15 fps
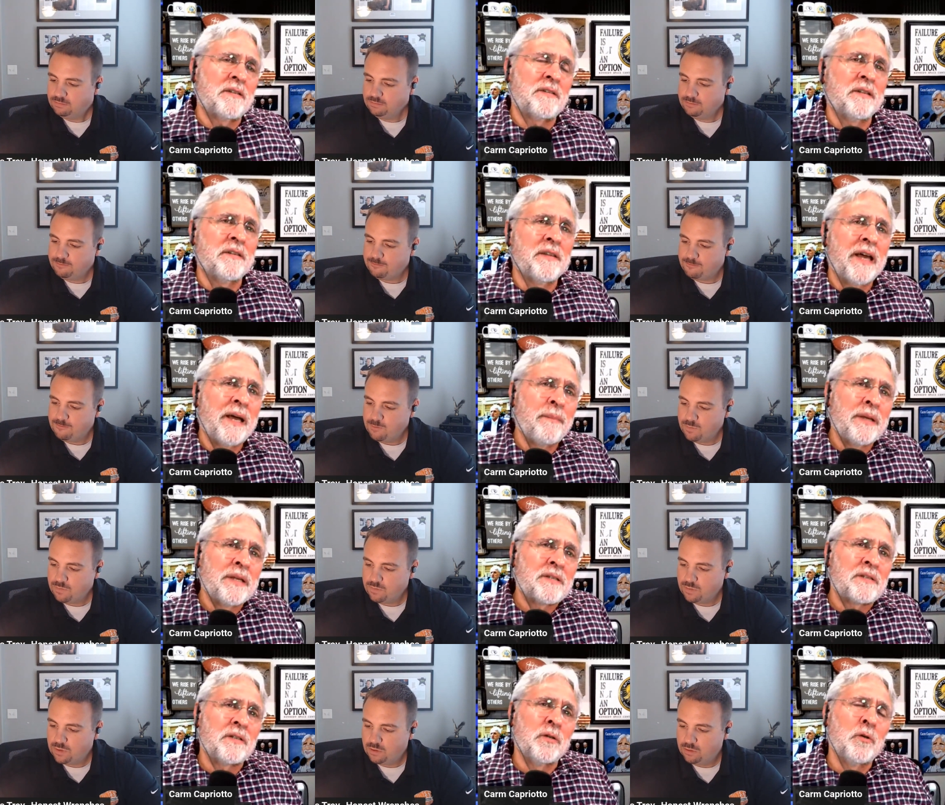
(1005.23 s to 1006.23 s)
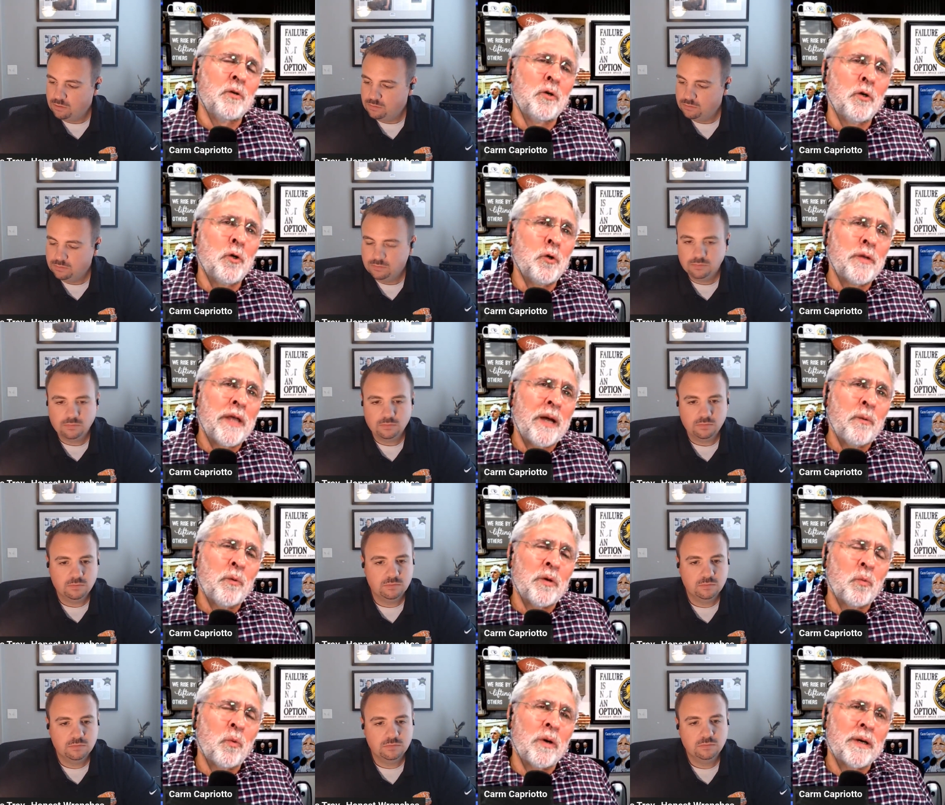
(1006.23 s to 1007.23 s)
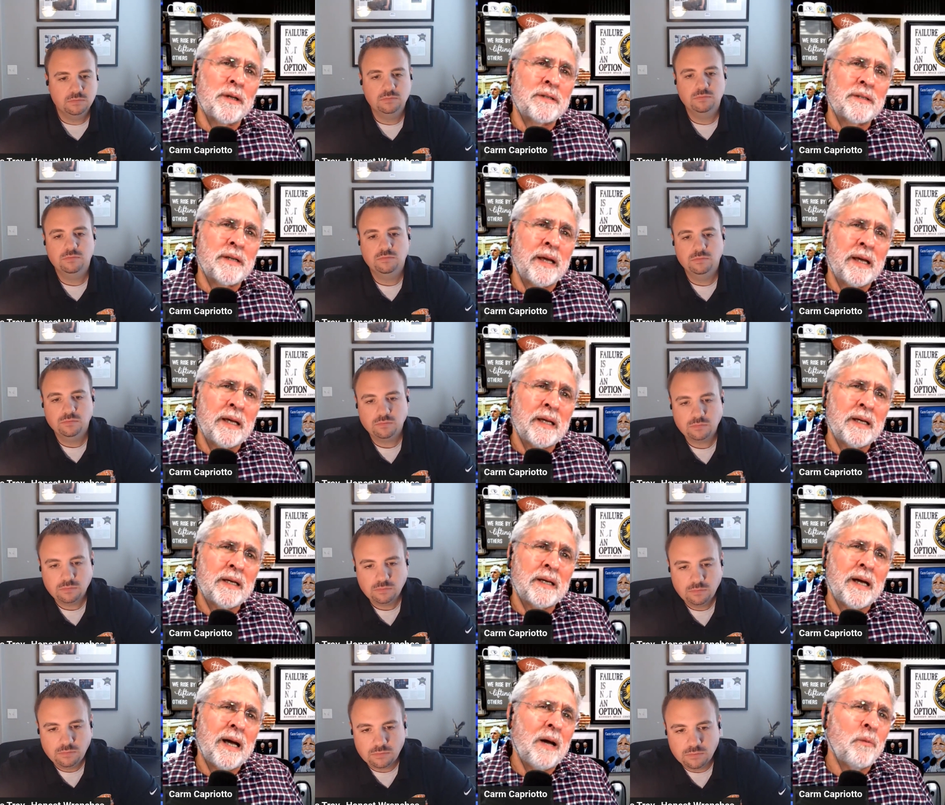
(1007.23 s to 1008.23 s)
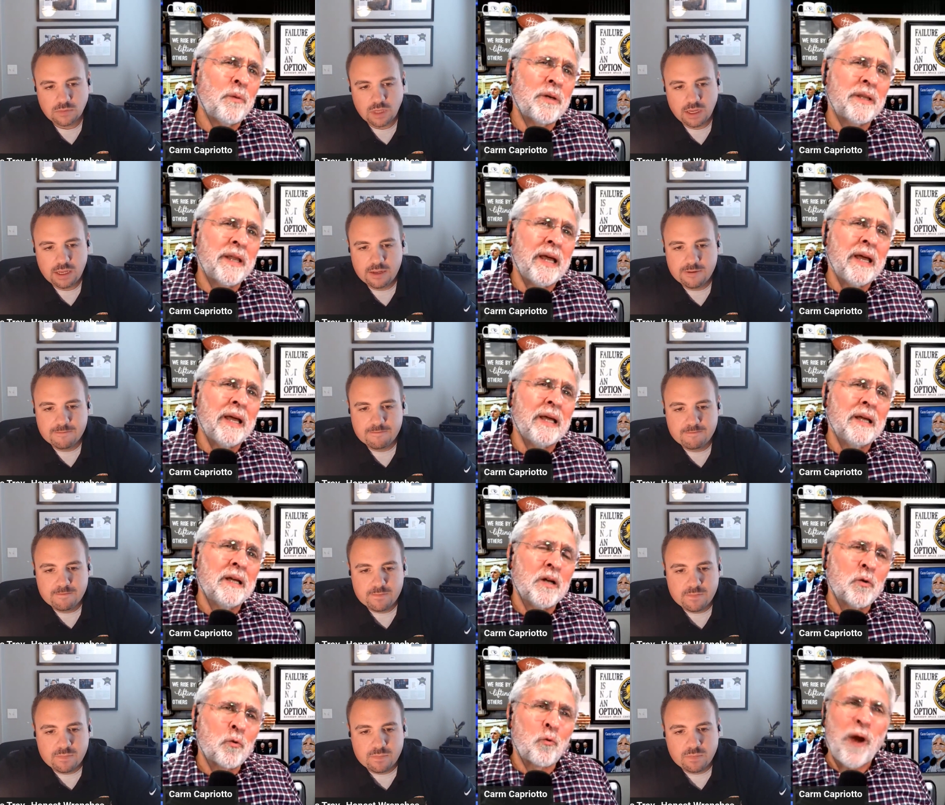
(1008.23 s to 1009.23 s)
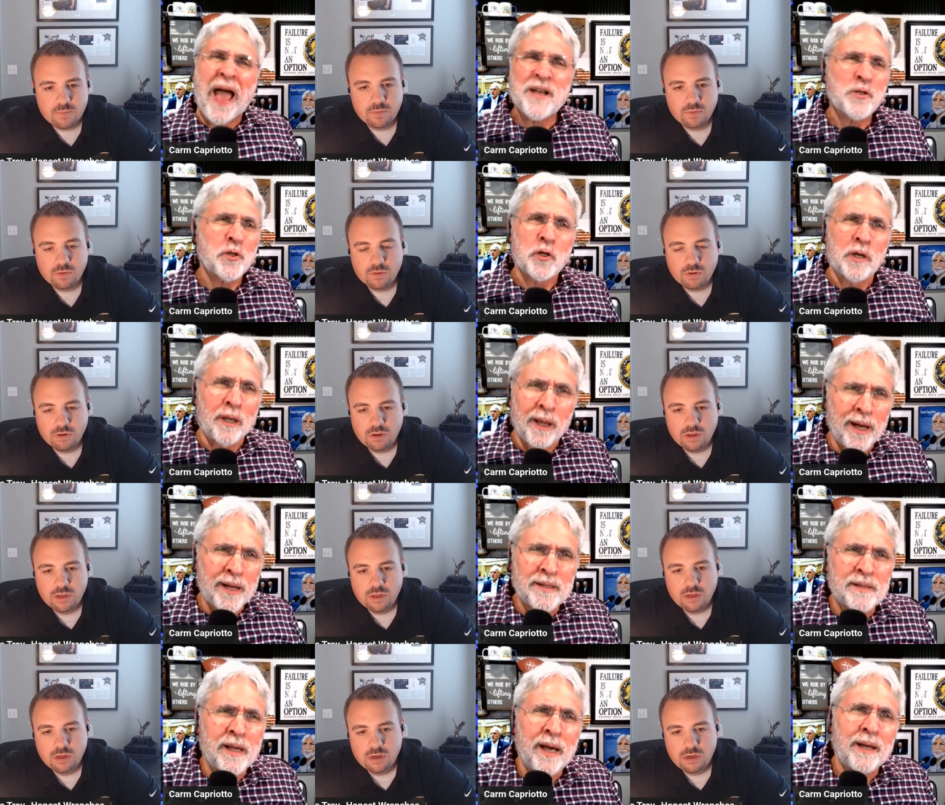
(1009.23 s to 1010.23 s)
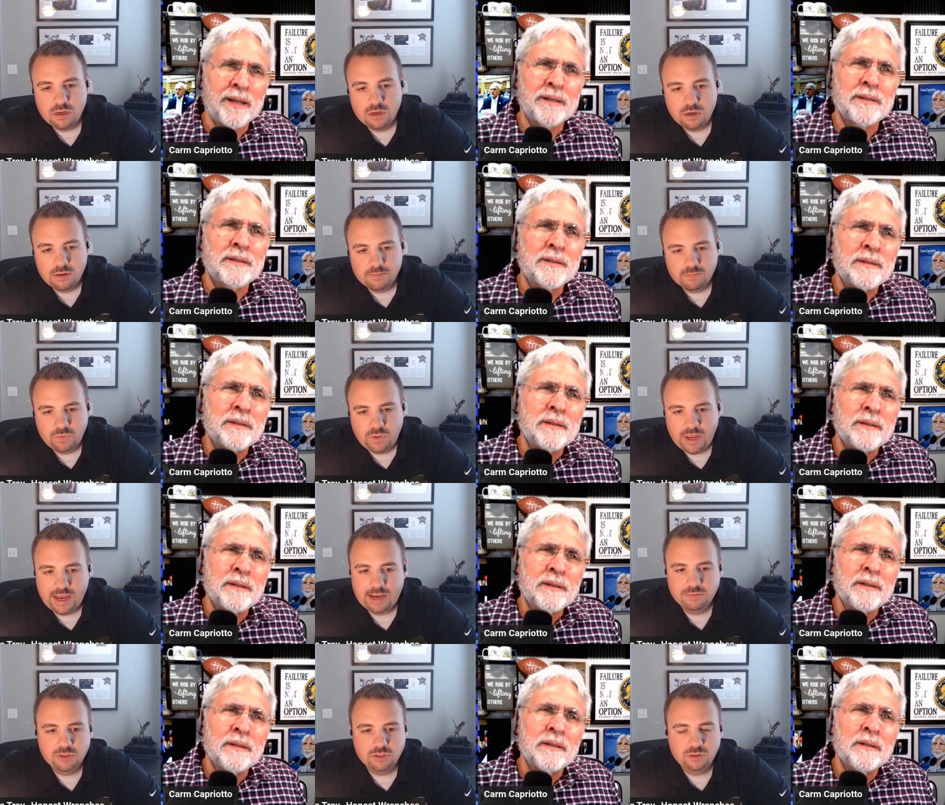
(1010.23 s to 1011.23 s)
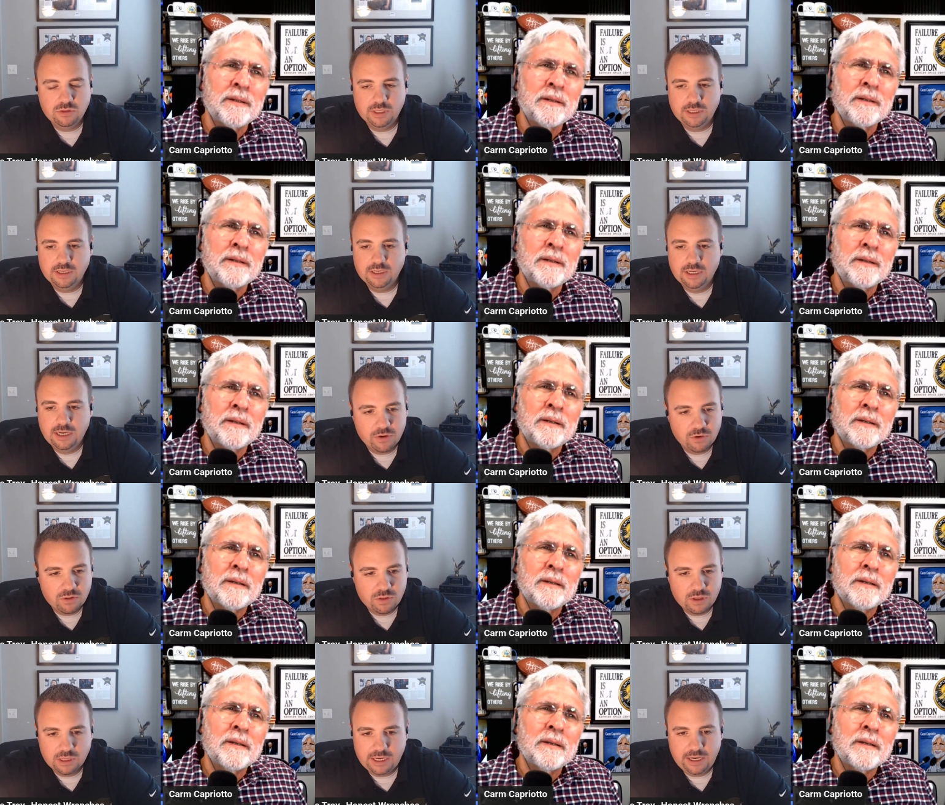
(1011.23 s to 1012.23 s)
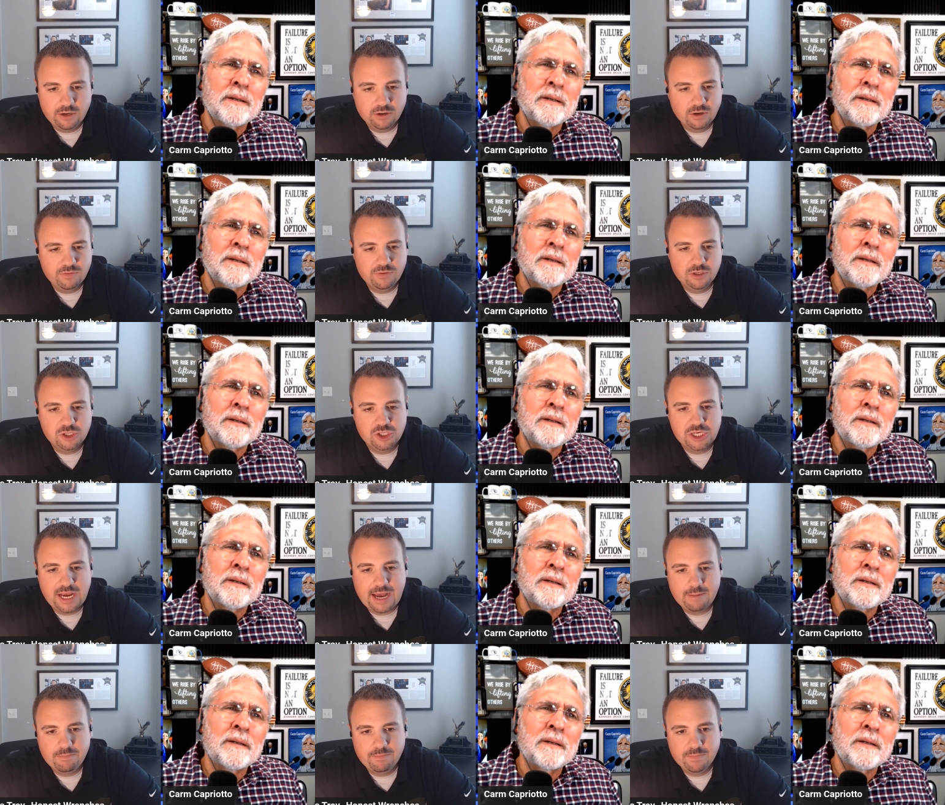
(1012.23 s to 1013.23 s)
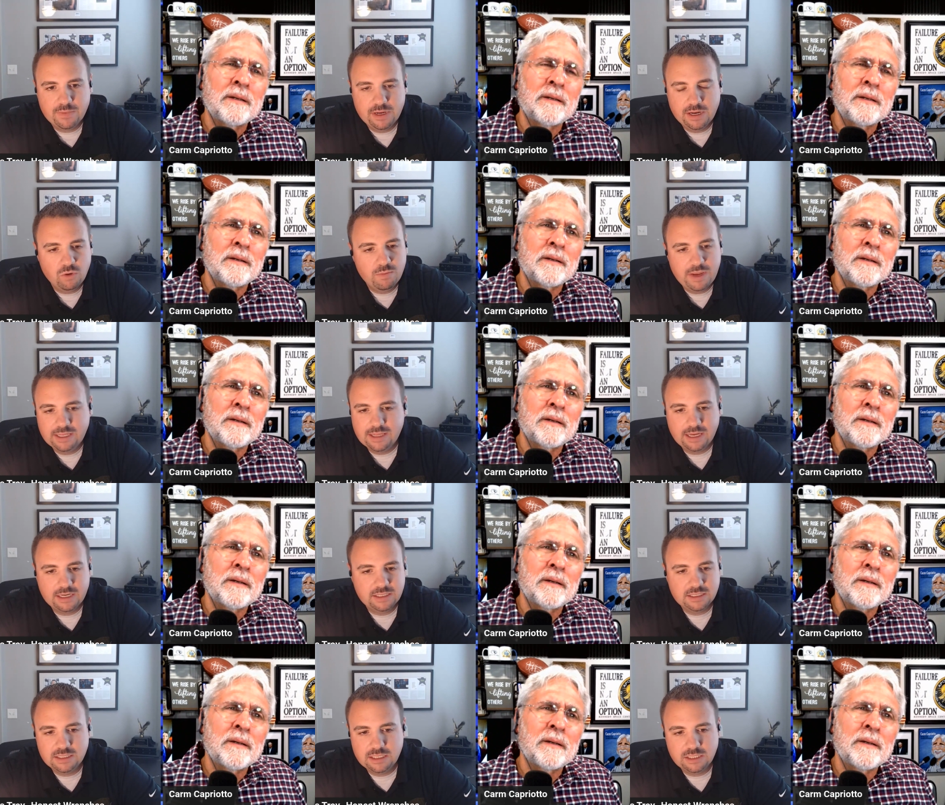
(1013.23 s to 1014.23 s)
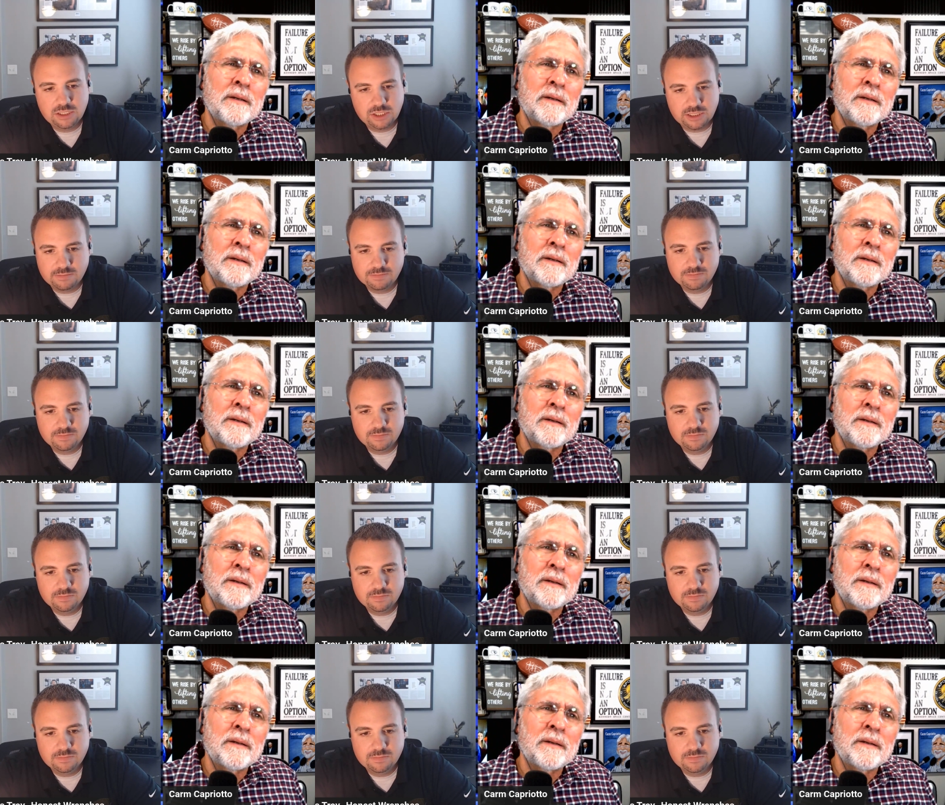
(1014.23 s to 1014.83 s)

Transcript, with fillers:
Speaker 1: to them as to who they would want to take? How would they rationalize that?
Speaker 2: Yeah, absolutely. If you're the leader of your shop, don't make that decision